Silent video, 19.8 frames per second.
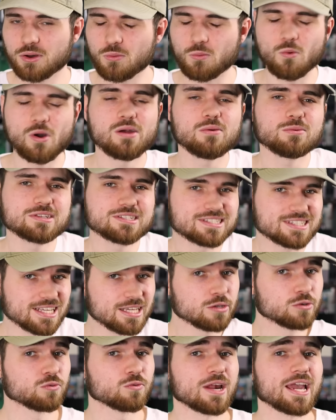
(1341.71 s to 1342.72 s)
But what was
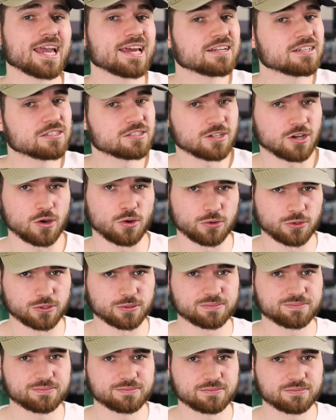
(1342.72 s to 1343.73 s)
the grand
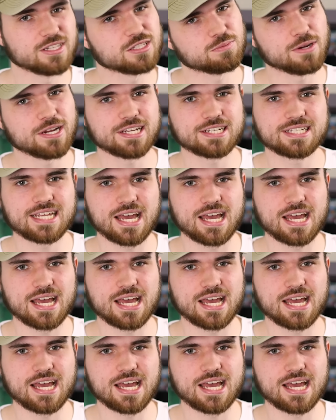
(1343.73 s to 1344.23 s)
total? Let's break it